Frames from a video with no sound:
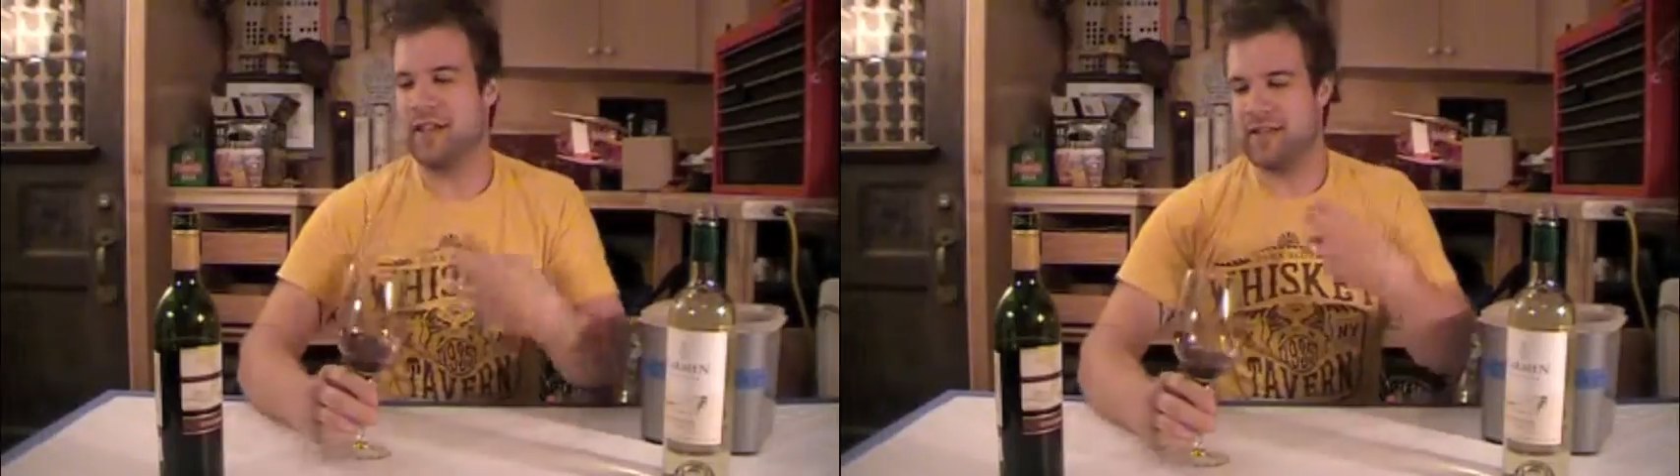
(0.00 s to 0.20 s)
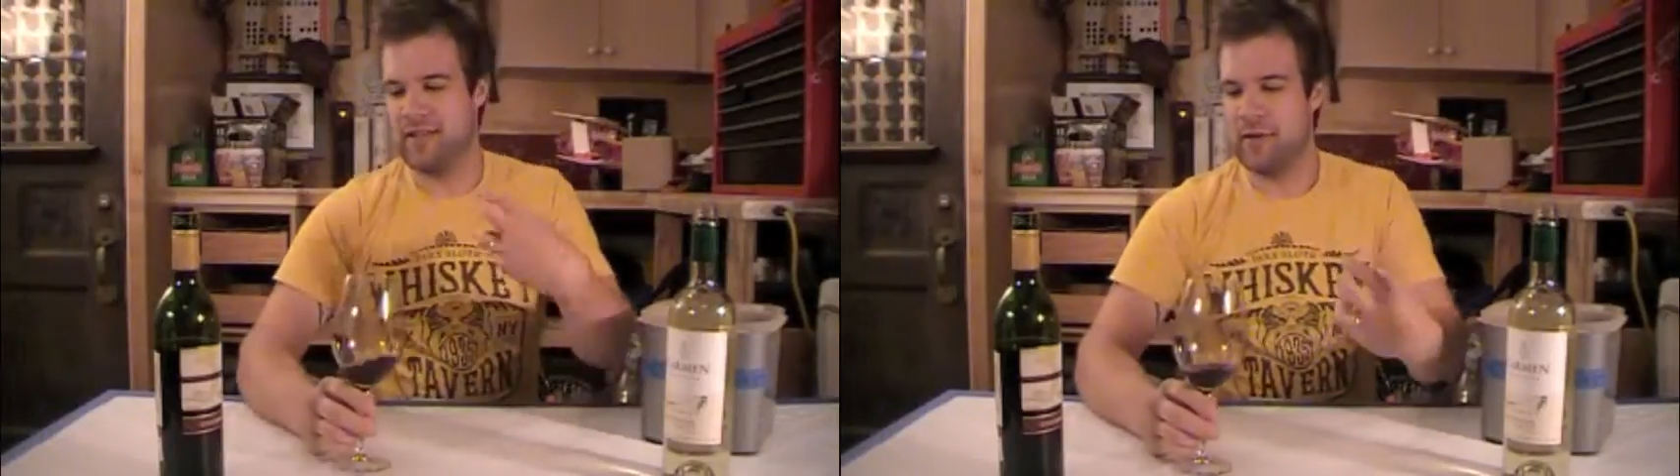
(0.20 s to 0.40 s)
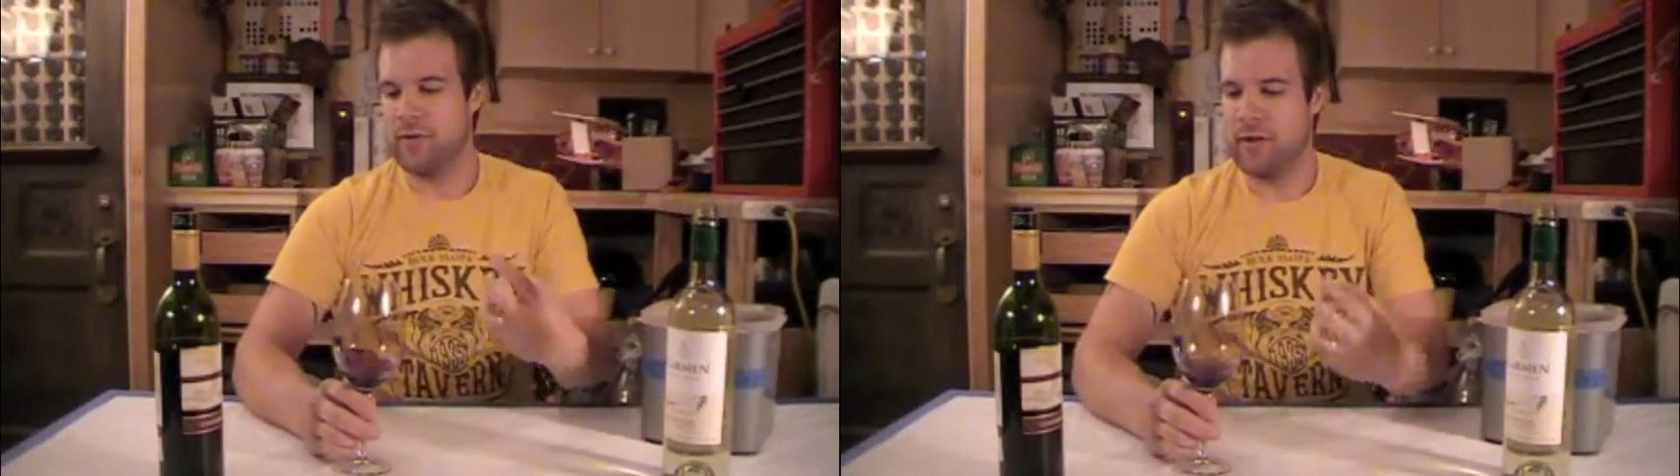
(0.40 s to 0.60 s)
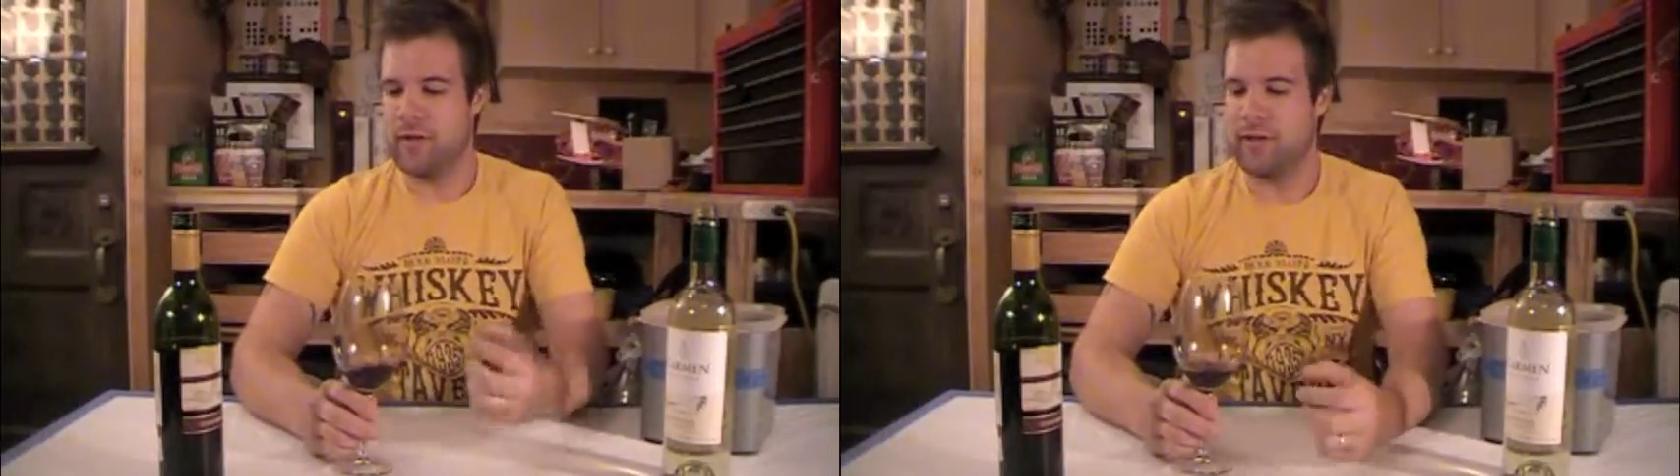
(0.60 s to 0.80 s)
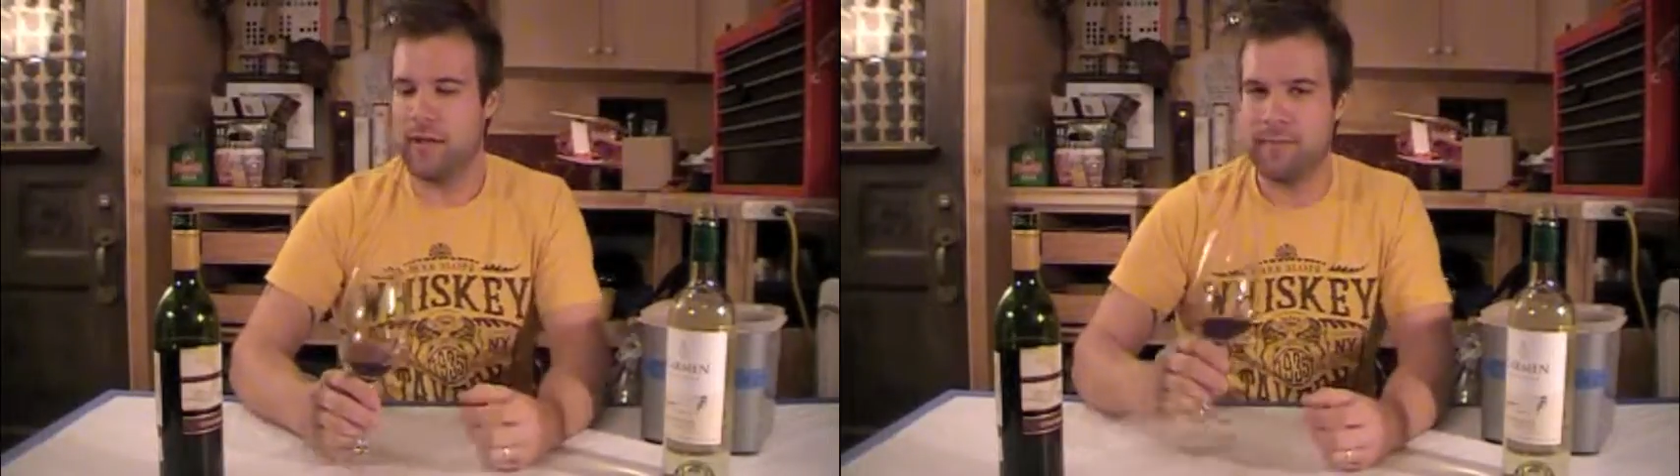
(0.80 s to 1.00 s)
it's single
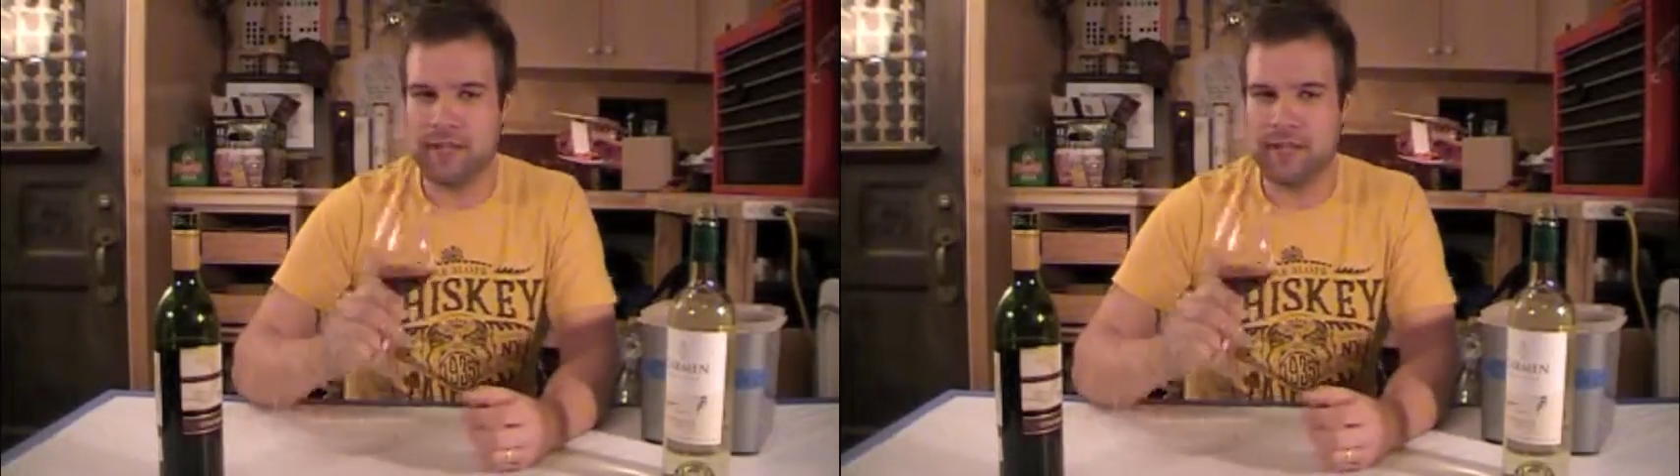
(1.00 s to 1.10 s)
varietal Cab